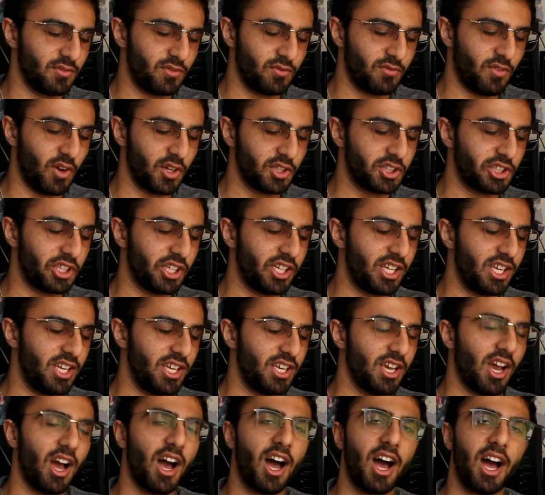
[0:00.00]
function
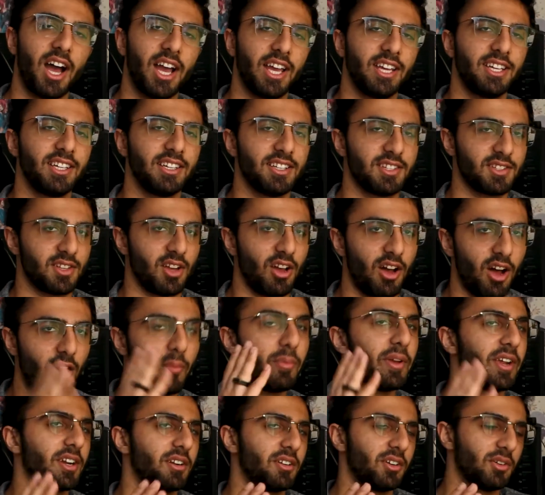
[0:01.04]
key I is
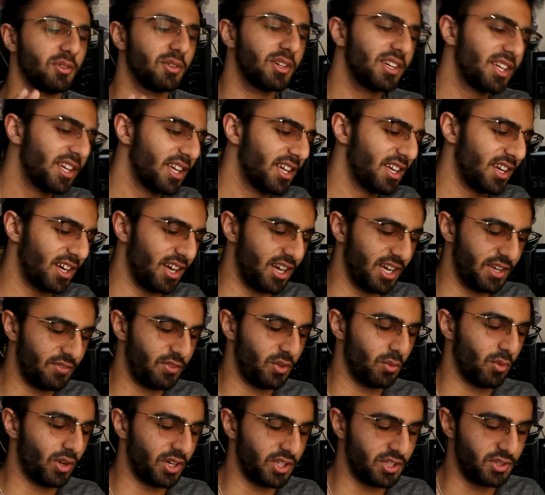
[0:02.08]
up arrow,
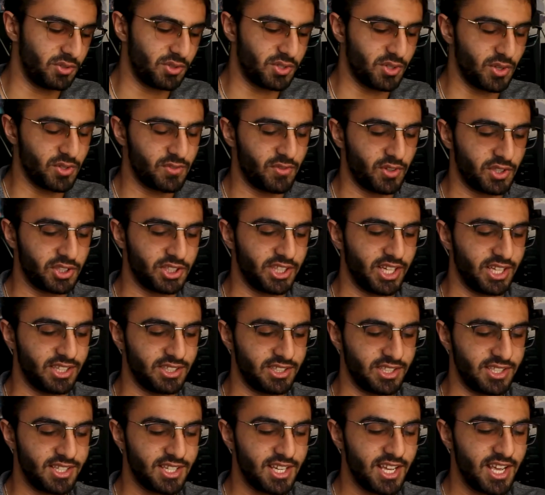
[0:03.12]
if you want to use those
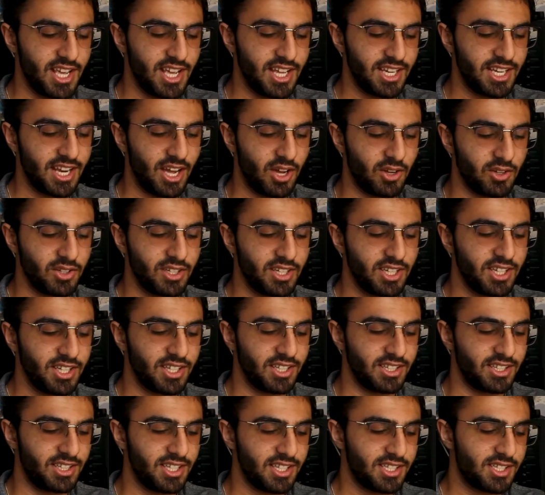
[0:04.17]
functionalities. Now,
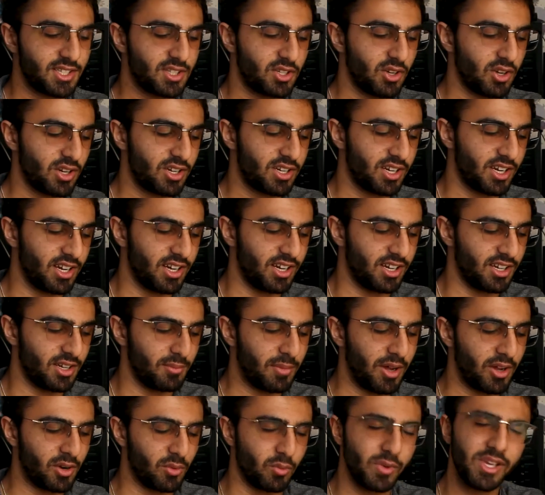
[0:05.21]
this took
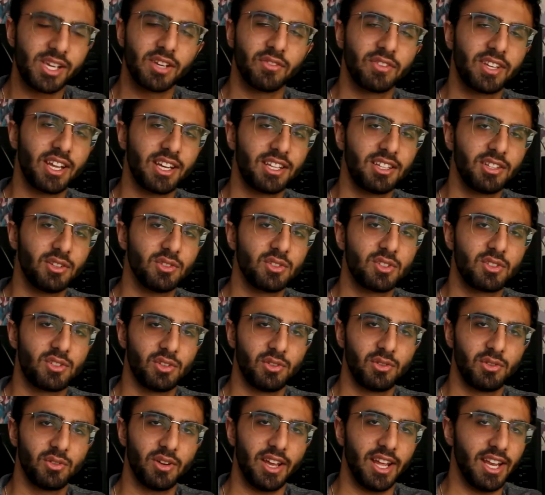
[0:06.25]
about a week of getting used
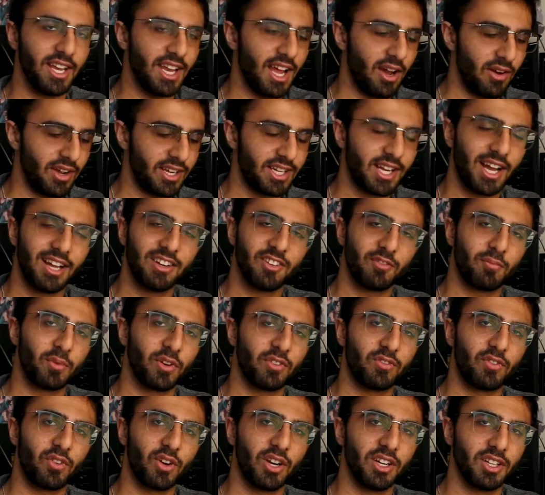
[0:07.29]
to, and now I kind of
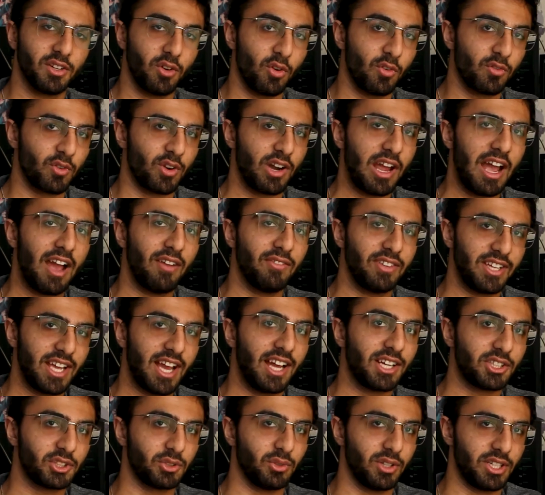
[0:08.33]
prefer it over having
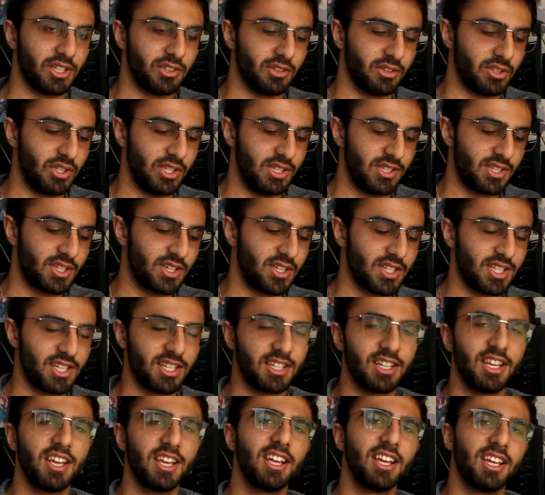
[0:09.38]
actual arrow keys, because
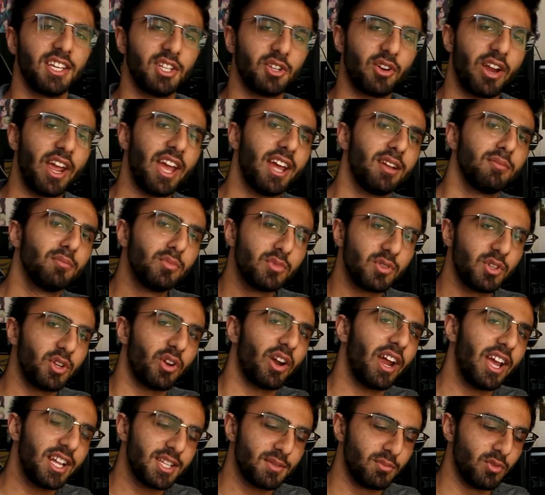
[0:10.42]
your
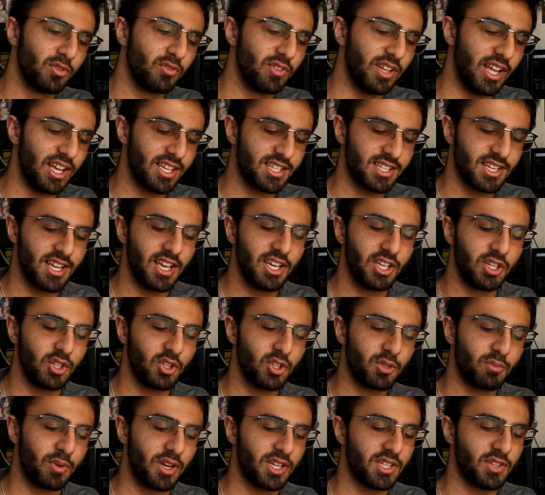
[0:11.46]
hands move less. You
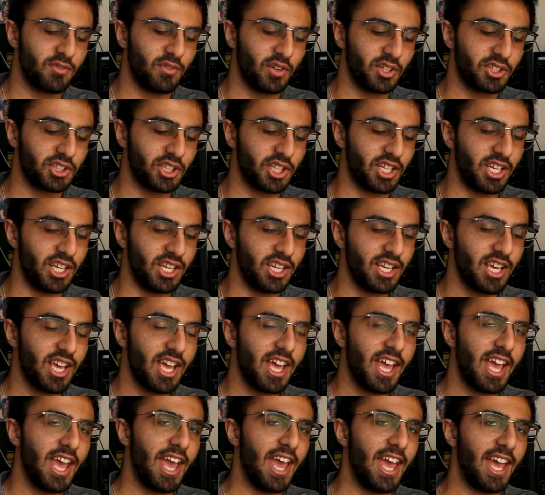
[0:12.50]
just press the function key,
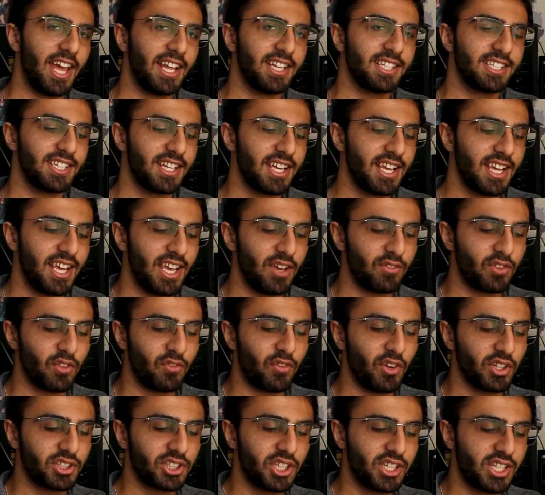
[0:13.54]
and if the
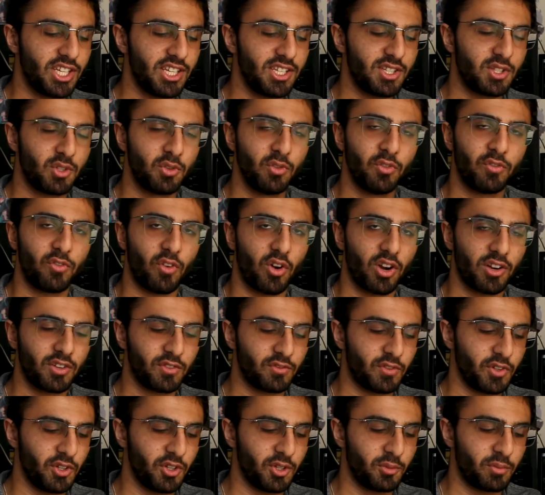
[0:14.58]
function key is too far
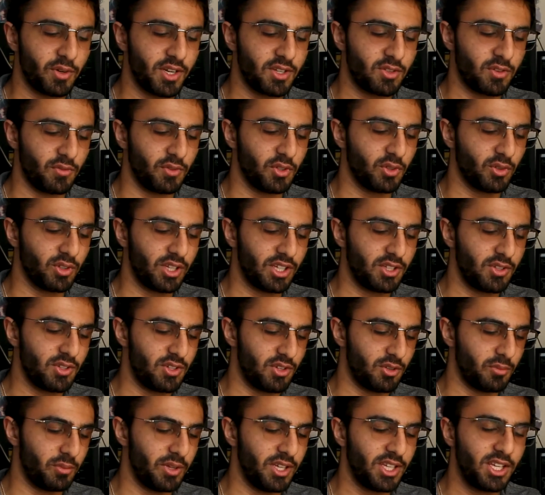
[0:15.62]
for you to press, or if you don't like using
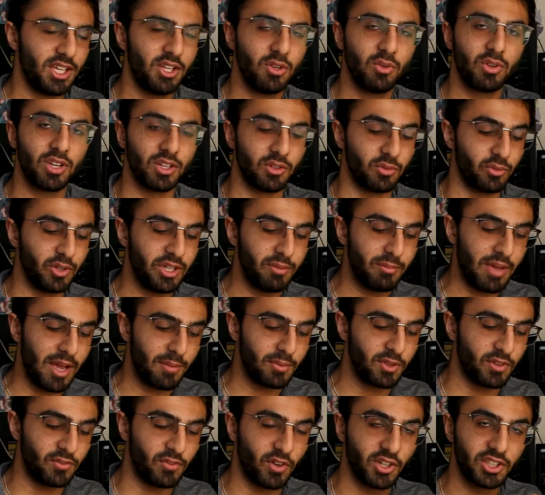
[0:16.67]
your pinky, you can
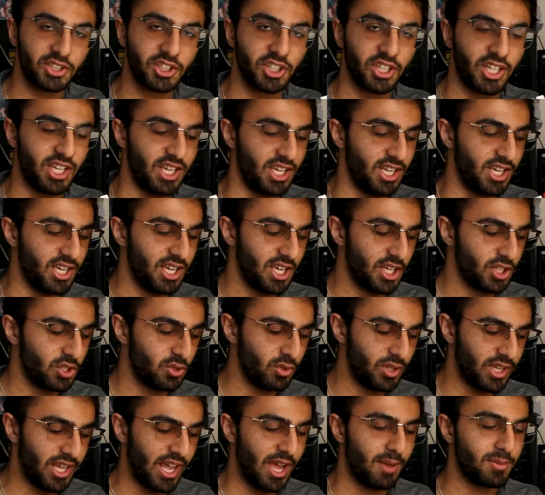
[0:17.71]
remap the function key
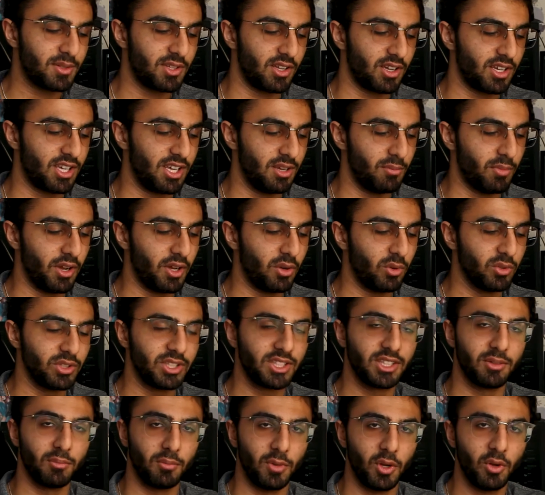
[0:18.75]
to the caps lock key by
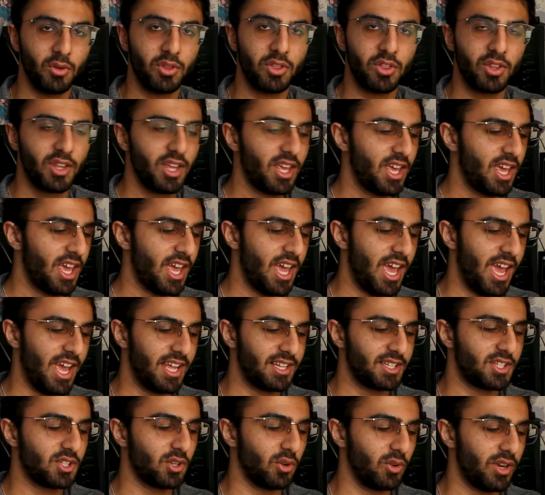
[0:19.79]
holding them both.
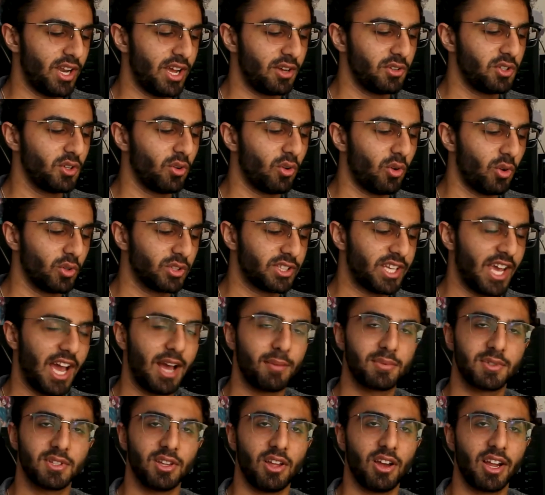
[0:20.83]
And so now you'll hold
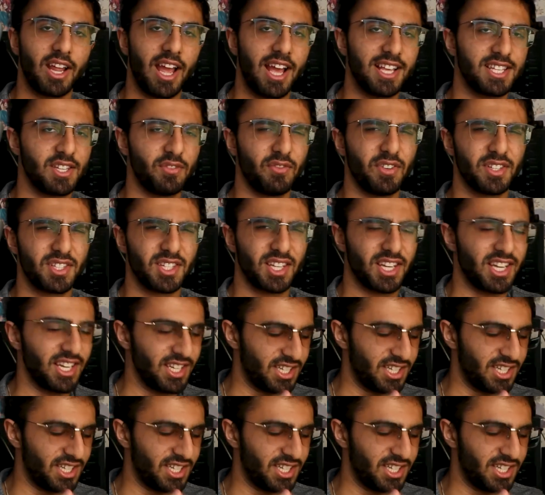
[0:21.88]
caps lock as if it's like a